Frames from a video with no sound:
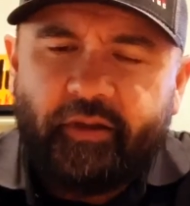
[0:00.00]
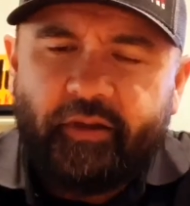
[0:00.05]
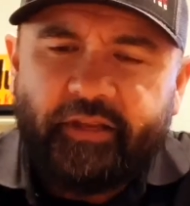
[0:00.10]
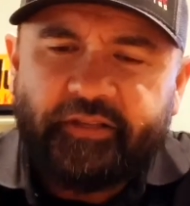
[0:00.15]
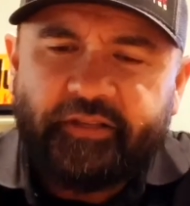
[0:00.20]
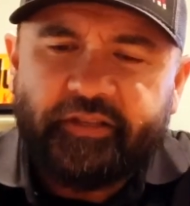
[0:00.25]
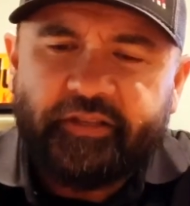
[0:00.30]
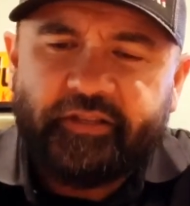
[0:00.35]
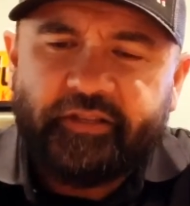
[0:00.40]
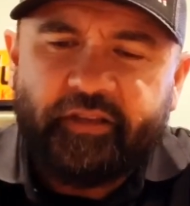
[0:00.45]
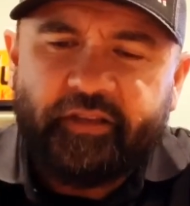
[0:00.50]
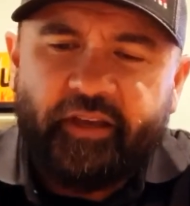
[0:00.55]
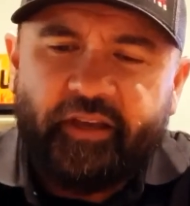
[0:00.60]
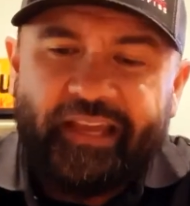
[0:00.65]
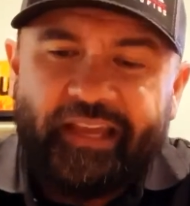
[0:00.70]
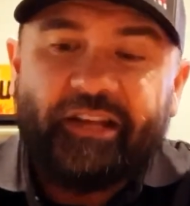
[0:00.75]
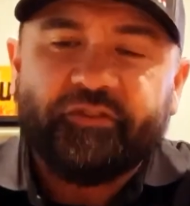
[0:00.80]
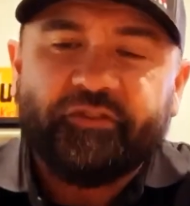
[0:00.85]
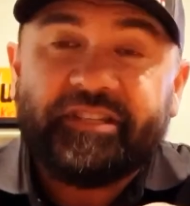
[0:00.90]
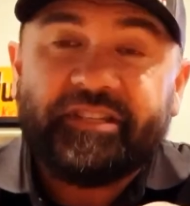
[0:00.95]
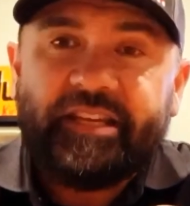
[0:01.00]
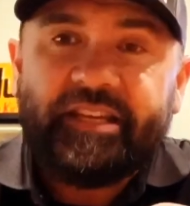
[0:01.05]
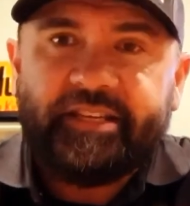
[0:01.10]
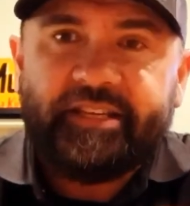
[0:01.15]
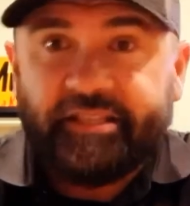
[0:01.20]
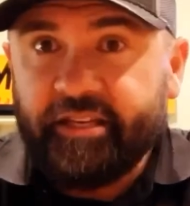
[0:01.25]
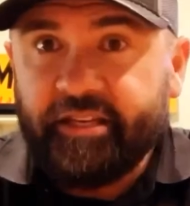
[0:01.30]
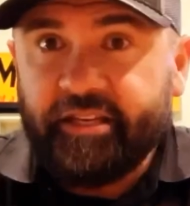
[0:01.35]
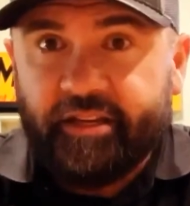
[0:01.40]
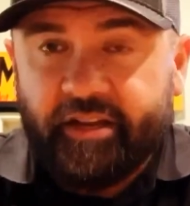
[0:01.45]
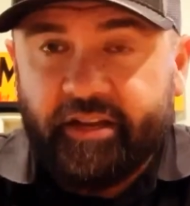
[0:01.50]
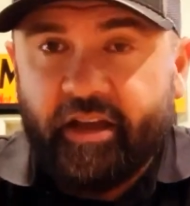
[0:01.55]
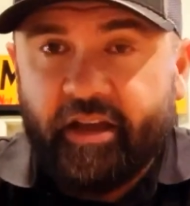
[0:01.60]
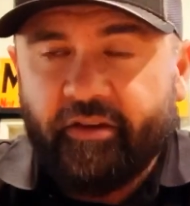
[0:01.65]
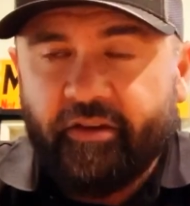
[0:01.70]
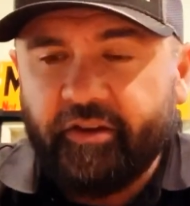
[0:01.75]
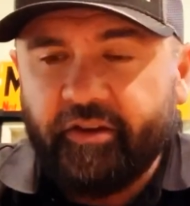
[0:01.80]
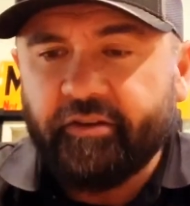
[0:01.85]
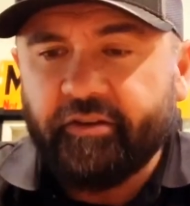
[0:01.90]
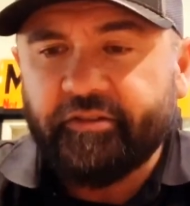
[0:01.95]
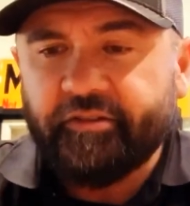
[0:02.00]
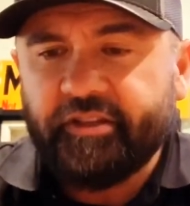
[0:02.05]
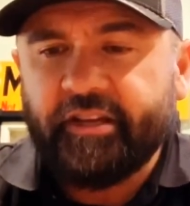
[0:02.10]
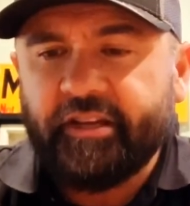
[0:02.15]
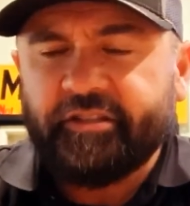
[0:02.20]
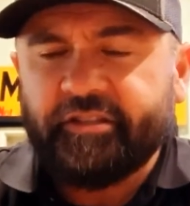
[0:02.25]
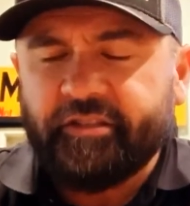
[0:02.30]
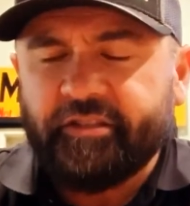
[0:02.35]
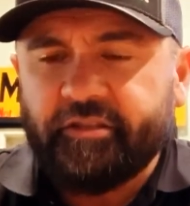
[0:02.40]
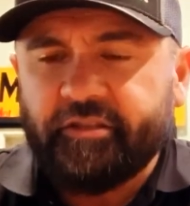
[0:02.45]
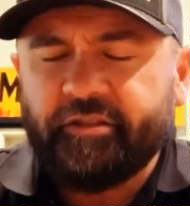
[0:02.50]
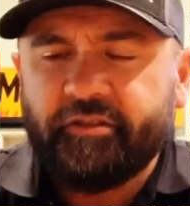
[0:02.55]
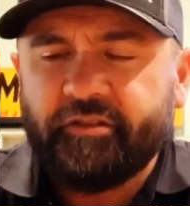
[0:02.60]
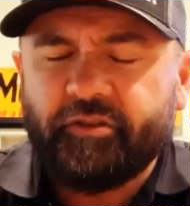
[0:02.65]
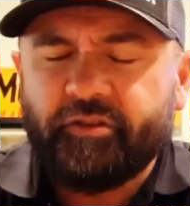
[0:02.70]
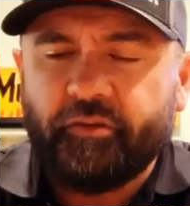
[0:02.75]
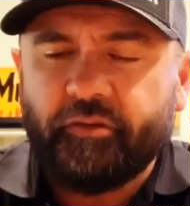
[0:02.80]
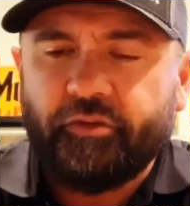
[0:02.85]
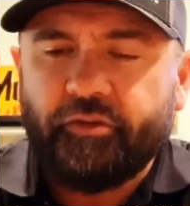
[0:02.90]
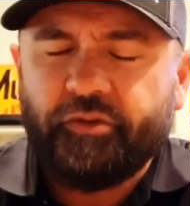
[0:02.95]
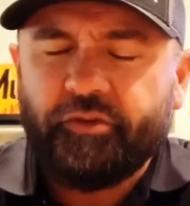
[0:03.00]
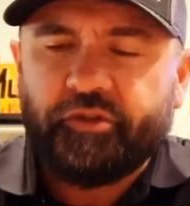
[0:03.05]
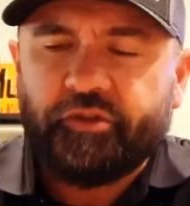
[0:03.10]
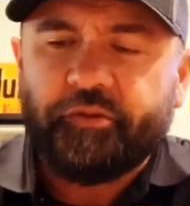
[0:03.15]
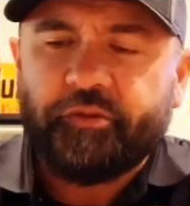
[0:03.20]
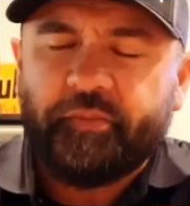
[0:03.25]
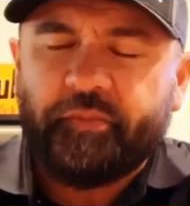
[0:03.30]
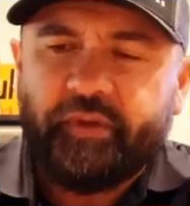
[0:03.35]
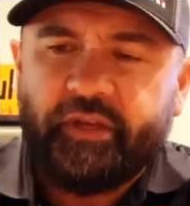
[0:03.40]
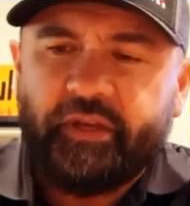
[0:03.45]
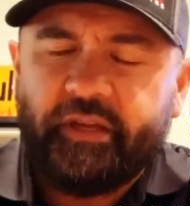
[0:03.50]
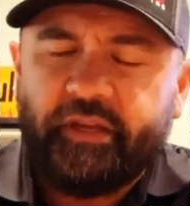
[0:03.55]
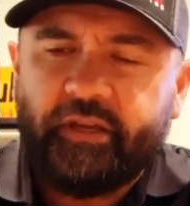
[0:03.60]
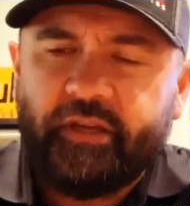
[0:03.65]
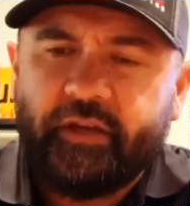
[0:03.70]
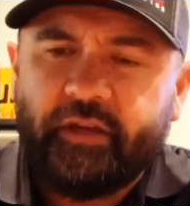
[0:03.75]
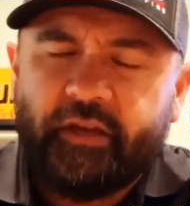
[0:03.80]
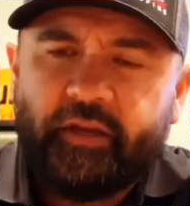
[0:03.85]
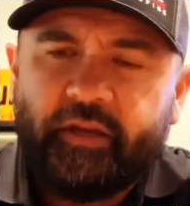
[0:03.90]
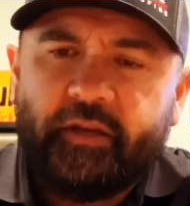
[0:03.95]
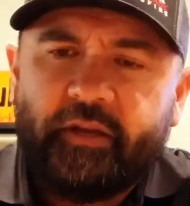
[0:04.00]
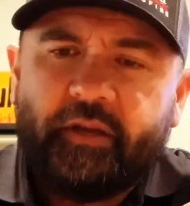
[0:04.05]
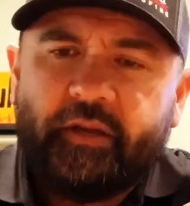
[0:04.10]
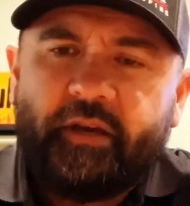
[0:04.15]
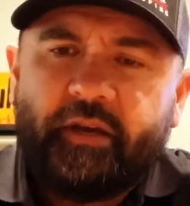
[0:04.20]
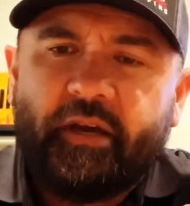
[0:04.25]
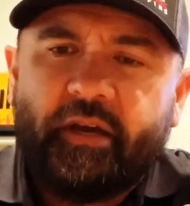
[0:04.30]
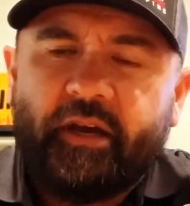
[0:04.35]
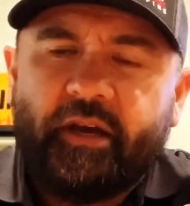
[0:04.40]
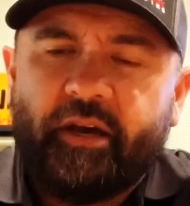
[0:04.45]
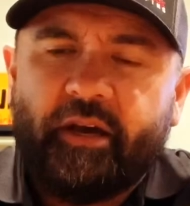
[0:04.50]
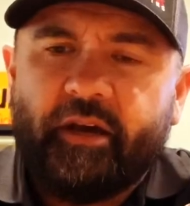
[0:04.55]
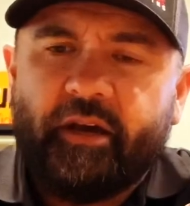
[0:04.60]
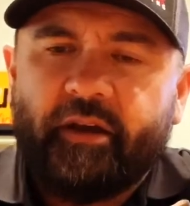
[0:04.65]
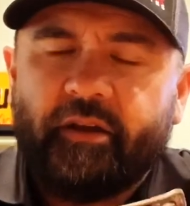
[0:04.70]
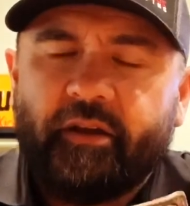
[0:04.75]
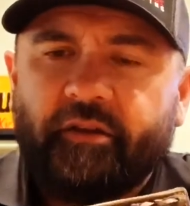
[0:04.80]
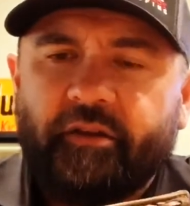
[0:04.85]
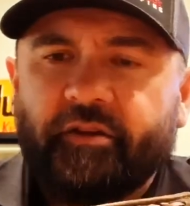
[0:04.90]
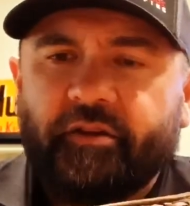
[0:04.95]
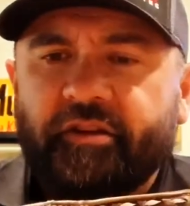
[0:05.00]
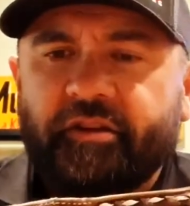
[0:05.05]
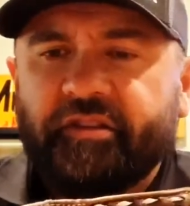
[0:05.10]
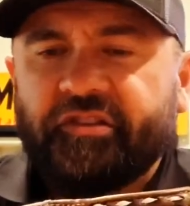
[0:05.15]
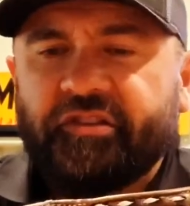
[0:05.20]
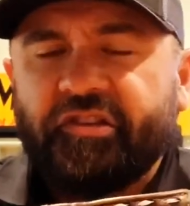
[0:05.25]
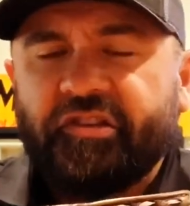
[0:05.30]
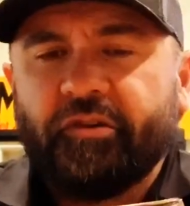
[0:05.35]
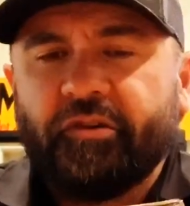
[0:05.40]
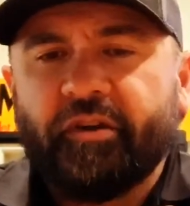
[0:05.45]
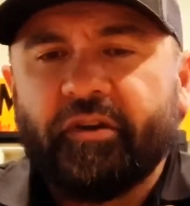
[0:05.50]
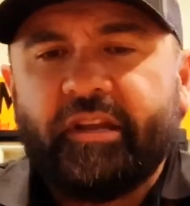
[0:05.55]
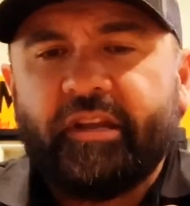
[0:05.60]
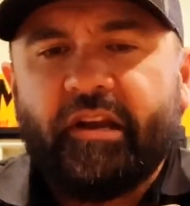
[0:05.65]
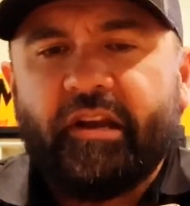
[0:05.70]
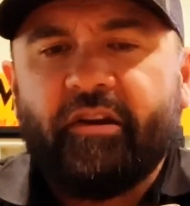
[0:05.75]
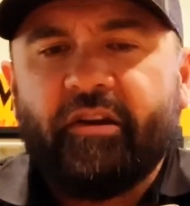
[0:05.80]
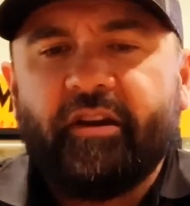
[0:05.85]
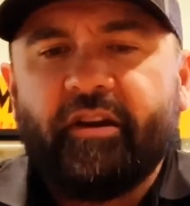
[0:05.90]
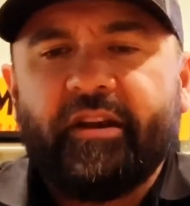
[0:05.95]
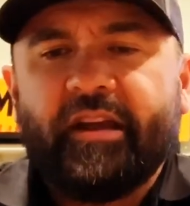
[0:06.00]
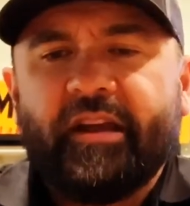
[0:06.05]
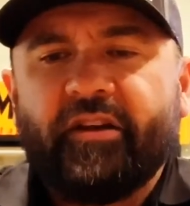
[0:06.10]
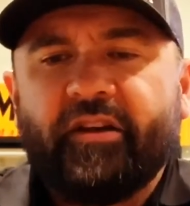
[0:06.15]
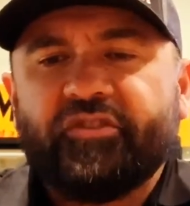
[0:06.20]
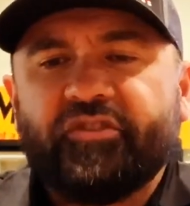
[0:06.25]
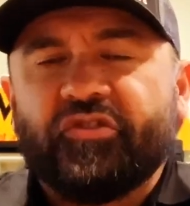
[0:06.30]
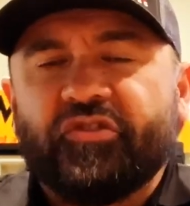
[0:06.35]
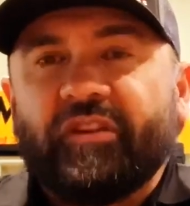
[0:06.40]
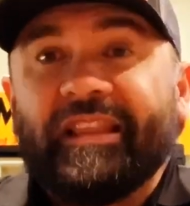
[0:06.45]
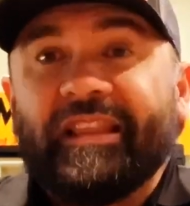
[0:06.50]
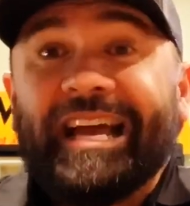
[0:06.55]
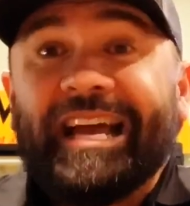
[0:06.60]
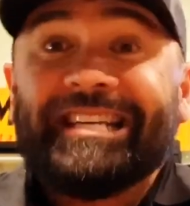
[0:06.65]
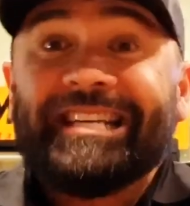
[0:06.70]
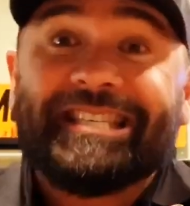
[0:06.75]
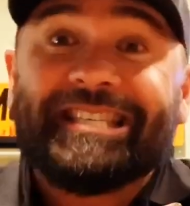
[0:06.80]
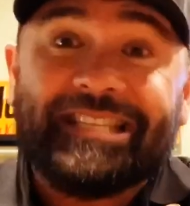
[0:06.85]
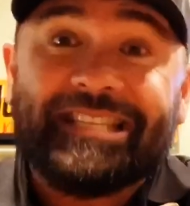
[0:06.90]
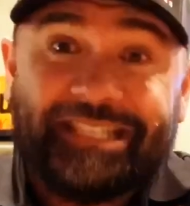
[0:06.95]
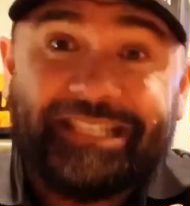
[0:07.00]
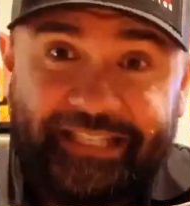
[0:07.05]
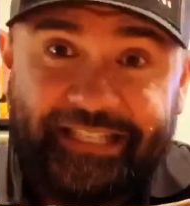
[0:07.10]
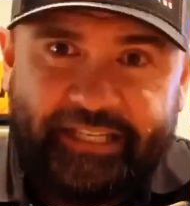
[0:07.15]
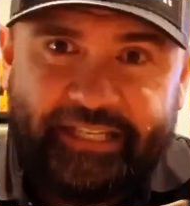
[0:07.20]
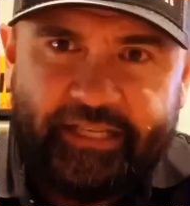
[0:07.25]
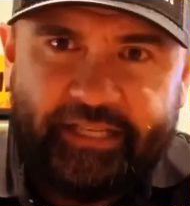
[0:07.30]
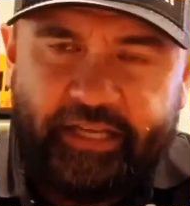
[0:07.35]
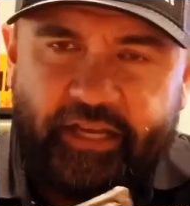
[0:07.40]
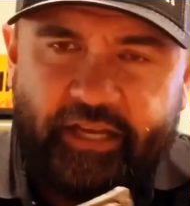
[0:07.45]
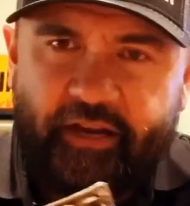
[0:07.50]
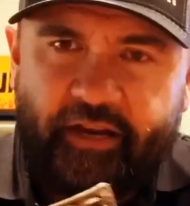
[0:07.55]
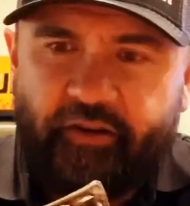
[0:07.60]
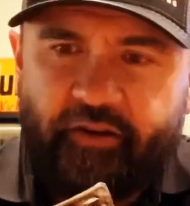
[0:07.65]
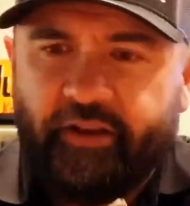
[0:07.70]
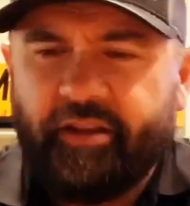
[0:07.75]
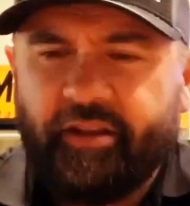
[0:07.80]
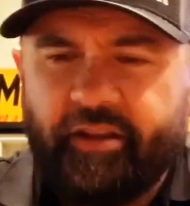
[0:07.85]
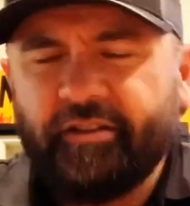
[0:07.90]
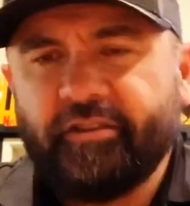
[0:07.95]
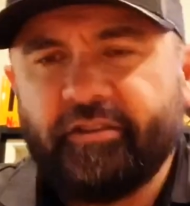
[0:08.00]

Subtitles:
guess it's LTC now here in Texas. So it used to be your concealed carry, now it's your license to carry.